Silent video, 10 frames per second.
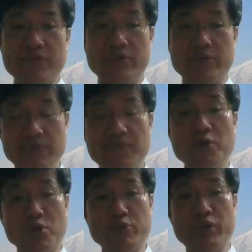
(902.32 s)
for us,
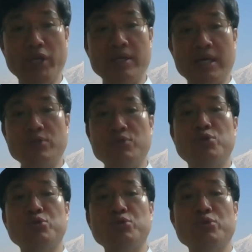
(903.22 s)
for Korea, not
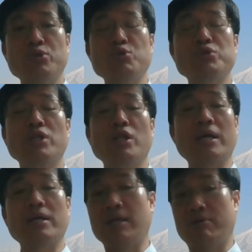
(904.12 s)
to use the
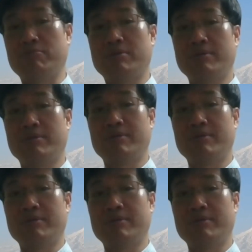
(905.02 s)
lockdown.